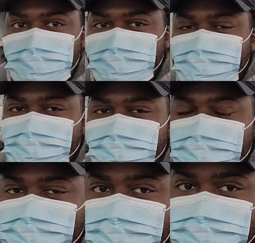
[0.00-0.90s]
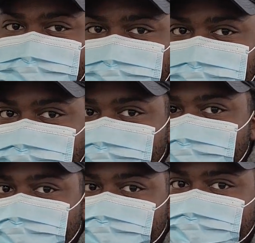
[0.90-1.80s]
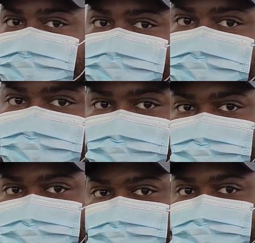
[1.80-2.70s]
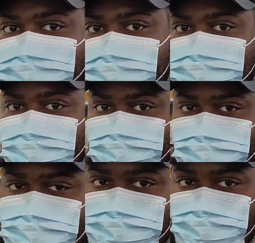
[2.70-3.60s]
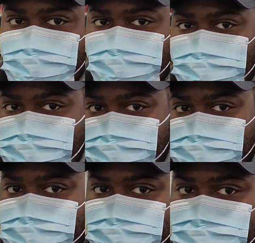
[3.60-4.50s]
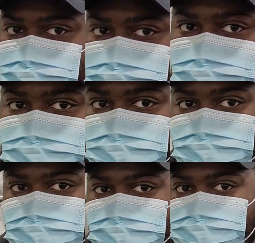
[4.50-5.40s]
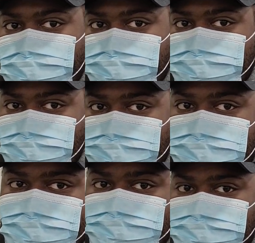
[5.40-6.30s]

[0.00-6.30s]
like a syrup glass, as well as maybe like some cool looking like plates